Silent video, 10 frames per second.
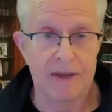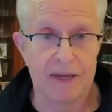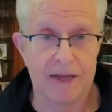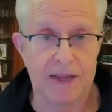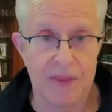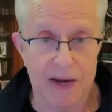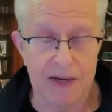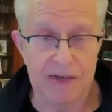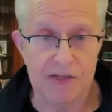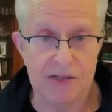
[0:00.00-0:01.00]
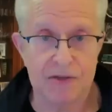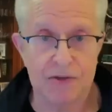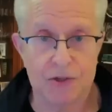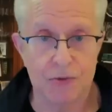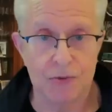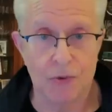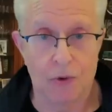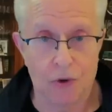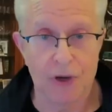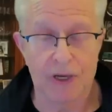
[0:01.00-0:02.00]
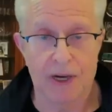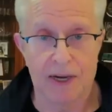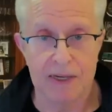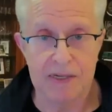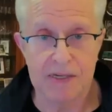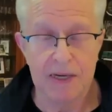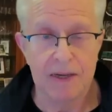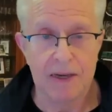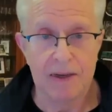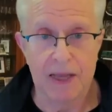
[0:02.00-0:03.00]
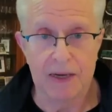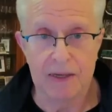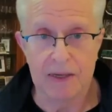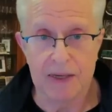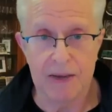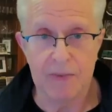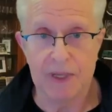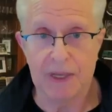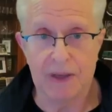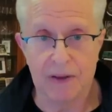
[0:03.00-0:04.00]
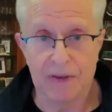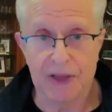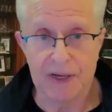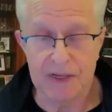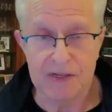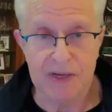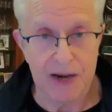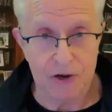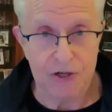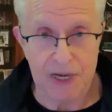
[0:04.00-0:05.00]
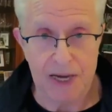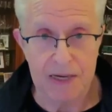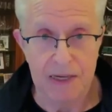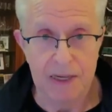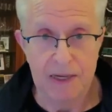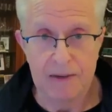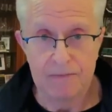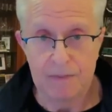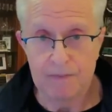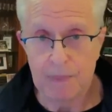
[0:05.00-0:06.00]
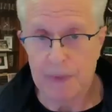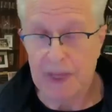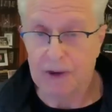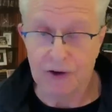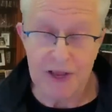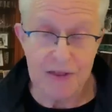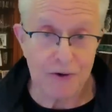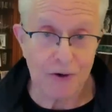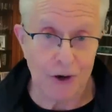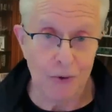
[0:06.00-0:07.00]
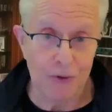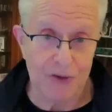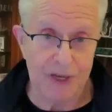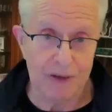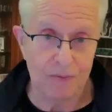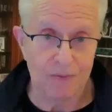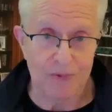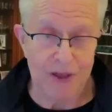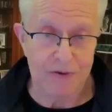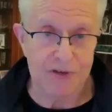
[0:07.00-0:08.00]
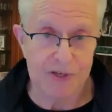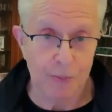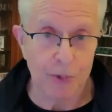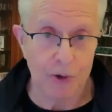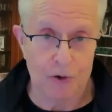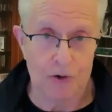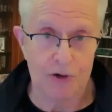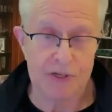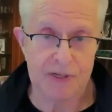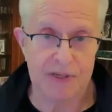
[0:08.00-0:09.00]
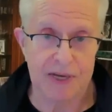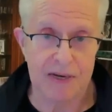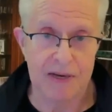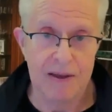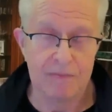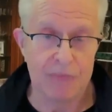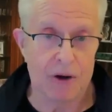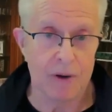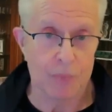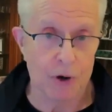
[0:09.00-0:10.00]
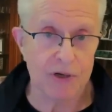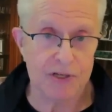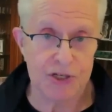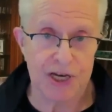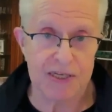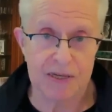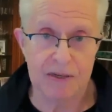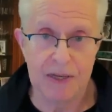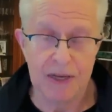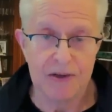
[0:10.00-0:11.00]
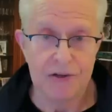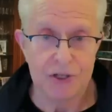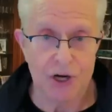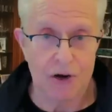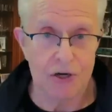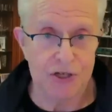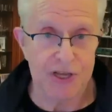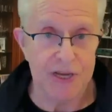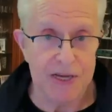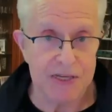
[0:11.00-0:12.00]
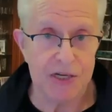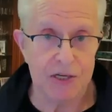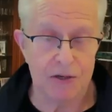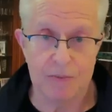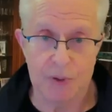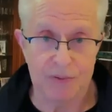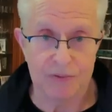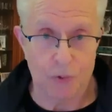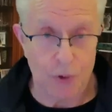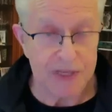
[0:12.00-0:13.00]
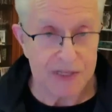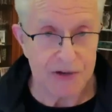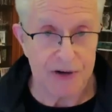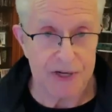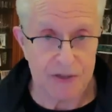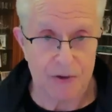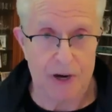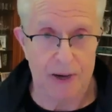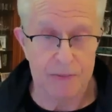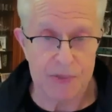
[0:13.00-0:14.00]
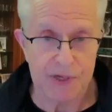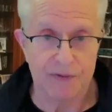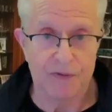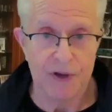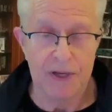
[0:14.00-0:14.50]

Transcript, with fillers: and that is to organize an indictment that is airtight. He could either go the rather simple course that Barry Berke suggested, charge the easier but quite serious crimes of